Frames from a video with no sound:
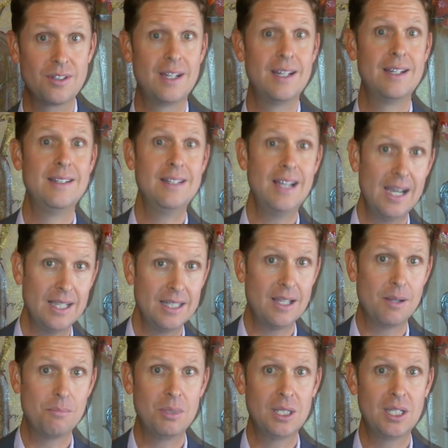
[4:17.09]
that had not
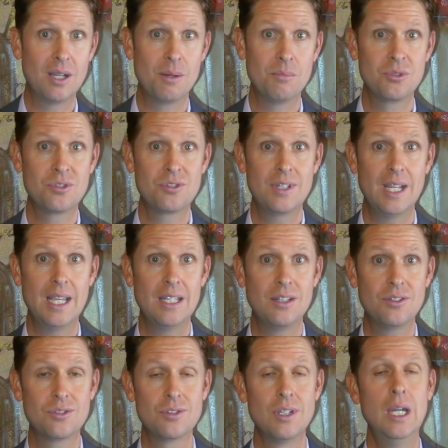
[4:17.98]
yet become
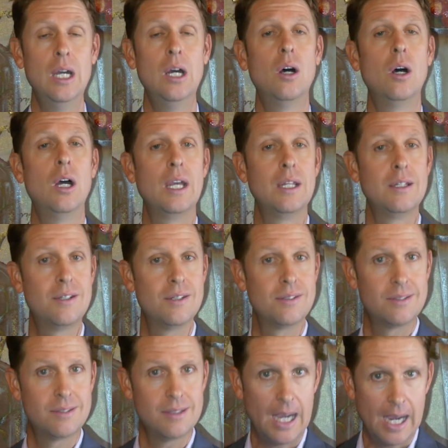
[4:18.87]
states,
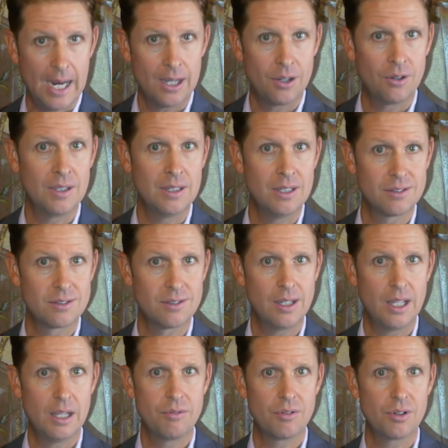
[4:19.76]
desiring that
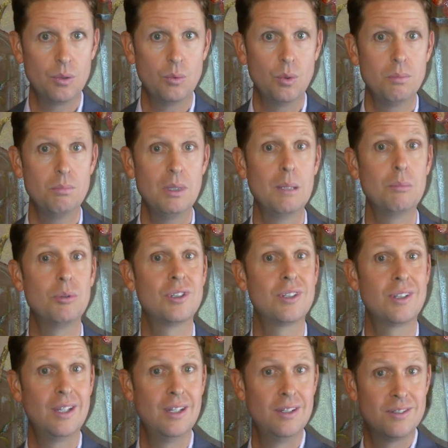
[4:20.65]
slavery would be able
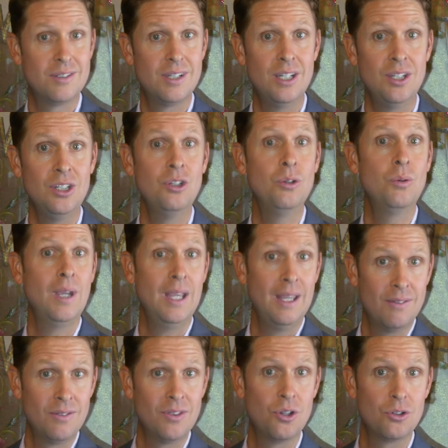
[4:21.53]
to continue
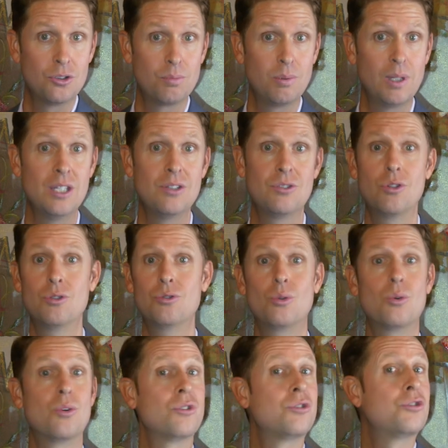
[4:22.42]
in those places
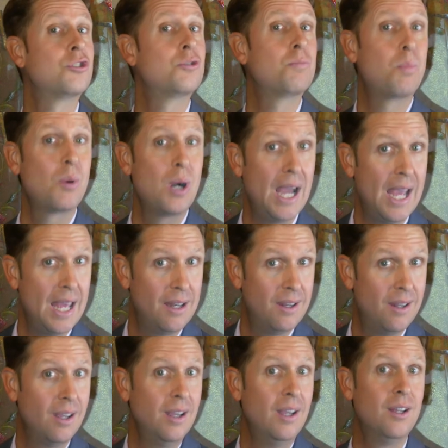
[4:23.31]
or
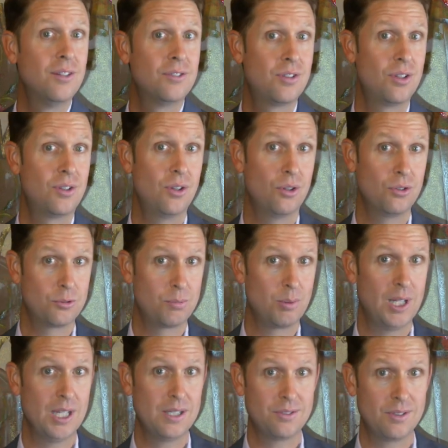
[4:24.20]
spread to those
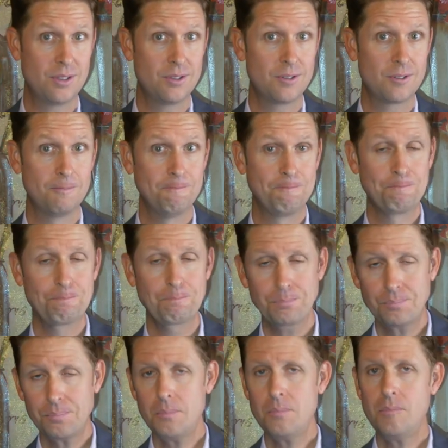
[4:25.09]
places.
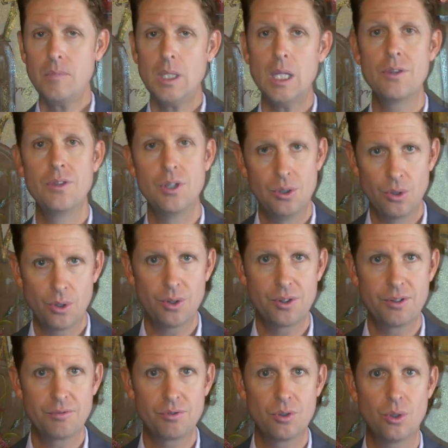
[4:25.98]
The
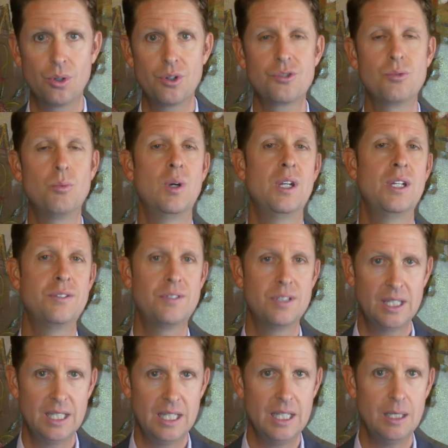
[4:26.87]
North, of course, wanted
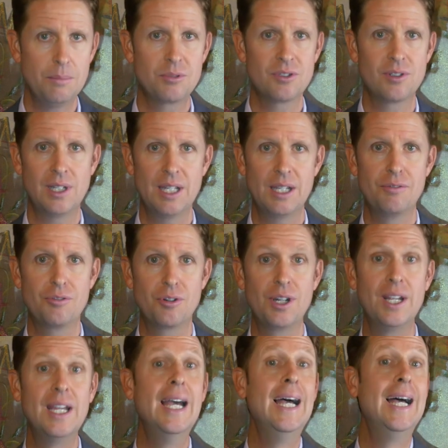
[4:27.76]
to keep
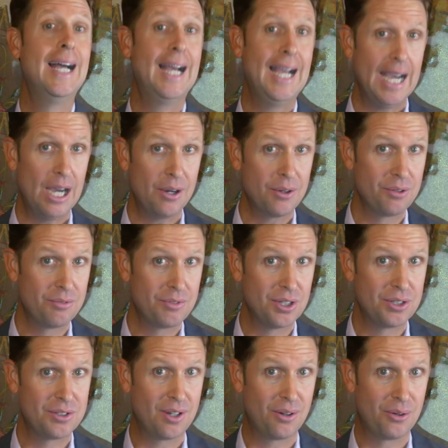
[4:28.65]
slavery out of
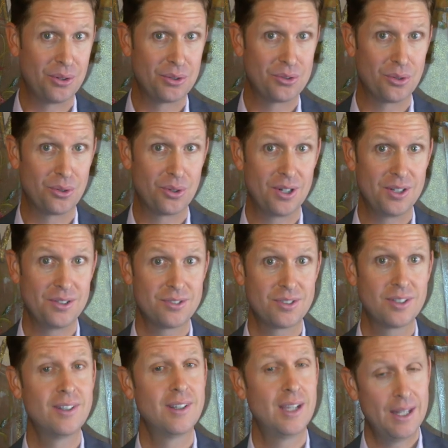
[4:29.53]
the
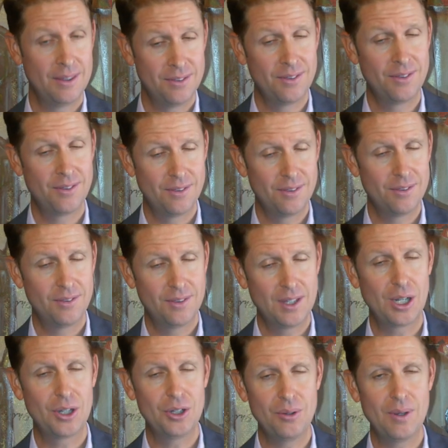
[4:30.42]
territories, and
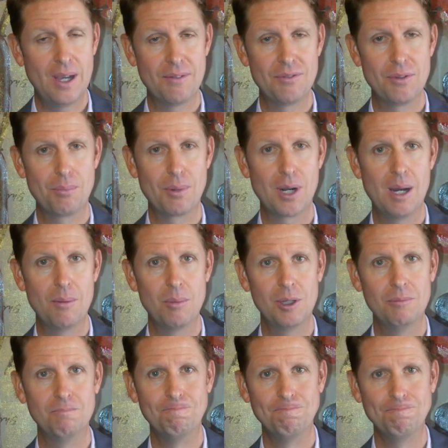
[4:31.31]
there you have the problem.